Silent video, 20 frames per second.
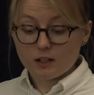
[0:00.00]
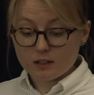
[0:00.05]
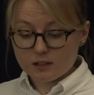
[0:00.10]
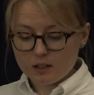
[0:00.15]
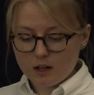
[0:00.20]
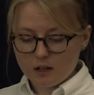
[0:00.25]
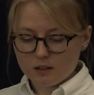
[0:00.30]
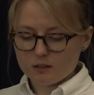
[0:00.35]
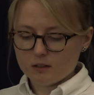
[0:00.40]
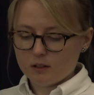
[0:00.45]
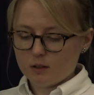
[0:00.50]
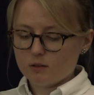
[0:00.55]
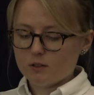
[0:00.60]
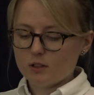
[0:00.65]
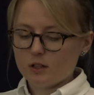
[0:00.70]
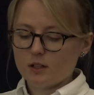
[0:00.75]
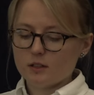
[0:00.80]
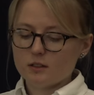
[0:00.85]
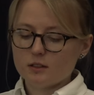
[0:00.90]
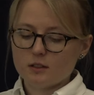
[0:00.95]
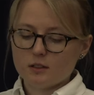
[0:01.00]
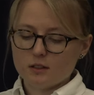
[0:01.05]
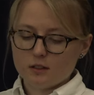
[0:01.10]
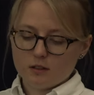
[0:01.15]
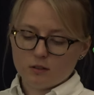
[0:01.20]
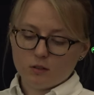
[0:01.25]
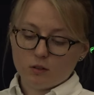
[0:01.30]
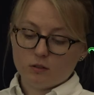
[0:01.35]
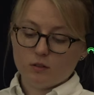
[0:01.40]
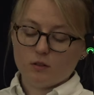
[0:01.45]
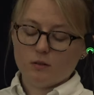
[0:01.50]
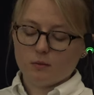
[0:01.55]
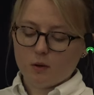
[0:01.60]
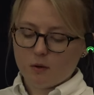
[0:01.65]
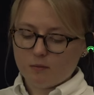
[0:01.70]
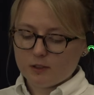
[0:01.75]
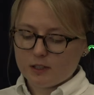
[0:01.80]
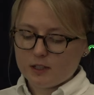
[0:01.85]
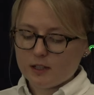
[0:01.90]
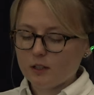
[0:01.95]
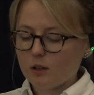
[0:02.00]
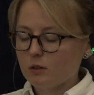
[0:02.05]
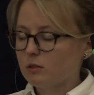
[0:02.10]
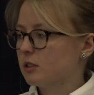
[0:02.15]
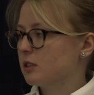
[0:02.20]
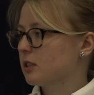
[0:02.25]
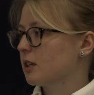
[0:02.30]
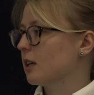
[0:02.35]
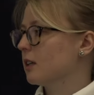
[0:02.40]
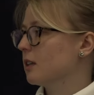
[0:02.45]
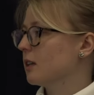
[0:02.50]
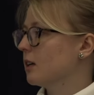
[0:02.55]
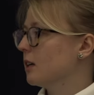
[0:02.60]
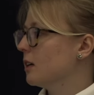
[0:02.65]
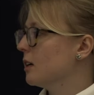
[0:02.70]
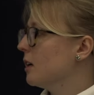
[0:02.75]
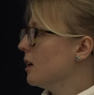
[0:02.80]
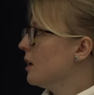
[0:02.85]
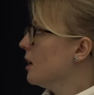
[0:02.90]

they start noticing the